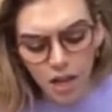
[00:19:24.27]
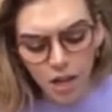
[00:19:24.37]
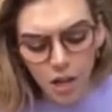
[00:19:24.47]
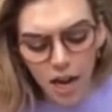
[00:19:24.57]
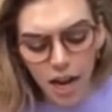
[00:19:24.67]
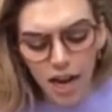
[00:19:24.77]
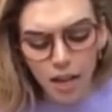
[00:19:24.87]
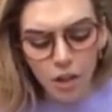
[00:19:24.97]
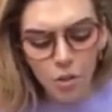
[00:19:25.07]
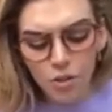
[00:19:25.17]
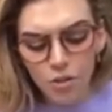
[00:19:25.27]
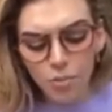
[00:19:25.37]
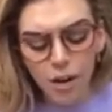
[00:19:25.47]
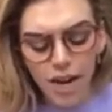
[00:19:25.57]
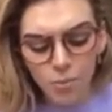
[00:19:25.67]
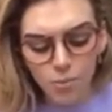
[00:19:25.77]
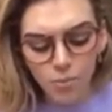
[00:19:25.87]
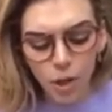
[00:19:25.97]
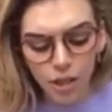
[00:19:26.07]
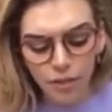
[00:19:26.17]
I threw a surprise
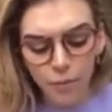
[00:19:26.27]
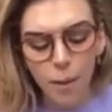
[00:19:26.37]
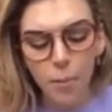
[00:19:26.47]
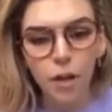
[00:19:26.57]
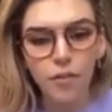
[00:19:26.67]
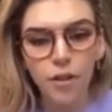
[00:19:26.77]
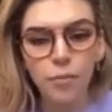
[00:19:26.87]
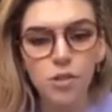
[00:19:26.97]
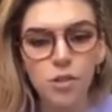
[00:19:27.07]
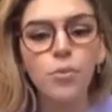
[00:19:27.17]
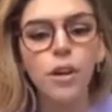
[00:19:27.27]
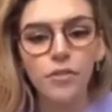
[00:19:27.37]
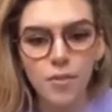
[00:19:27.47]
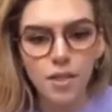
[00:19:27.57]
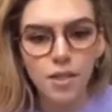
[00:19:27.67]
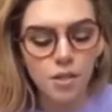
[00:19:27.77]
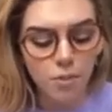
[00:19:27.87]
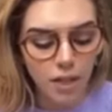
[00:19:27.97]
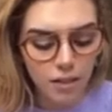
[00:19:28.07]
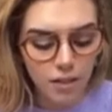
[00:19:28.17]
party for my boyfriend, which her boyfriend was there as
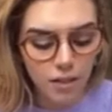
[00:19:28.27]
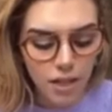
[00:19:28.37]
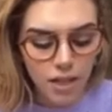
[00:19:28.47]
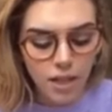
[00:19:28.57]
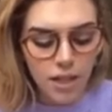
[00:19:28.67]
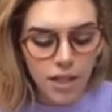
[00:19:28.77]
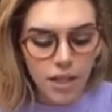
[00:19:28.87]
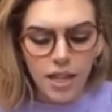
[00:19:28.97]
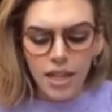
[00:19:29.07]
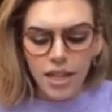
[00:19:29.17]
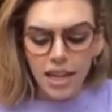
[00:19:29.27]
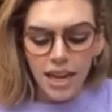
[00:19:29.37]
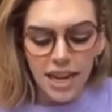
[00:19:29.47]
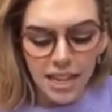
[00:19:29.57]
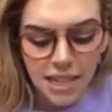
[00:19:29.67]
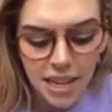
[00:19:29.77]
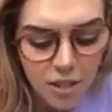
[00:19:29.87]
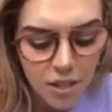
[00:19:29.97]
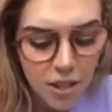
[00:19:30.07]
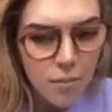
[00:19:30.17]
well. And I texted her
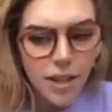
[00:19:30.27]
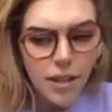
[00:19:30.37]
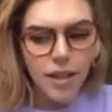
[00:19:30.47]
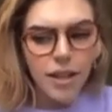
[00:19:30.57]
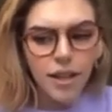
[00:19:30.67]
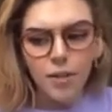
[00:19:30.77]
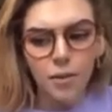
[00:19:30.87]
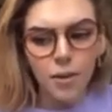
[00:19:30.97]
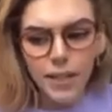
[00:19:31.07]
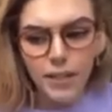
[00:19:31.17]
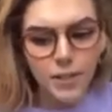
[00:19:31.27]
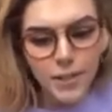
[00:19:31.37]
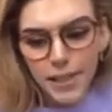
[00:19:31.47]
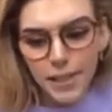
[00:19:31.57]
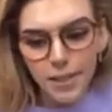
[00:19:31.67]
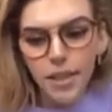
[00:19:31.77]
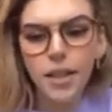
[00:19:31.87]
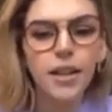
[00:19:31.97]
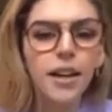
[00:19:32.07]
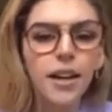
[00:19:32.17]
and I'm like, hey, why aren't you here?
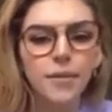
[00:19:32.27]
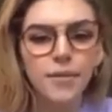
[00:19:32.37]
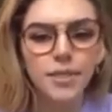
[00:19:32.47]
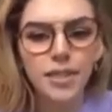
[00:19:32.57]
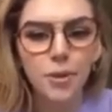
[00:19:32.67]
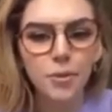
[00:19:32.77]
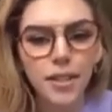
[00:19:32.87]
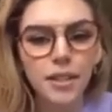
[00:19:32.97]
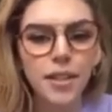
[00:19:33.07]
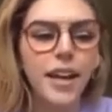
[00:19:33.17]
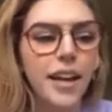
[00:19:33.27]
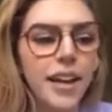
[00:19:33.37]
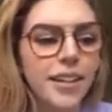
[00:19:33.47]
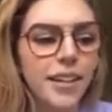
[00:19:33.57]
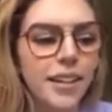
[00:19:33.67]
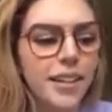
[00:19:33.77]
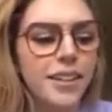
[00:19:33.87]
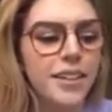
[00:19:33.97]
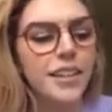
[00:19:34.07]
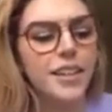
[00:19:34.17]
It's kind of weird. And,
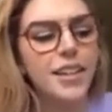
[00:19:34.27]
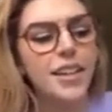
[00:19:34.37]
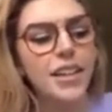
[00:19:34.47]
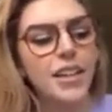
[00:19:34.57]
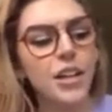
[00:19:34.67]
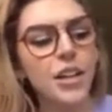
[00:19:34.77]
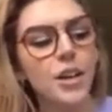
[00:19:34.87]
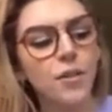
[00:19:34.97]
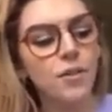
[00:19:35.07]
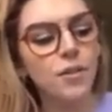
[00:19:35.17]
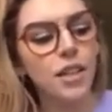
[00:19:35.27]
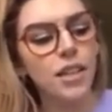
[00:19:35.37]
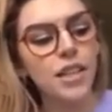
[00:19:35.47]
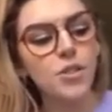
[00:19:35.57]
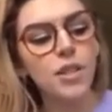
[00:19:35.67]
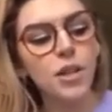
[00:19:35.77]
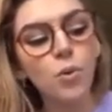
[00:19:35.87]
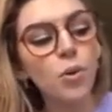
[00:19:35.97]
you know, and then she was like, well,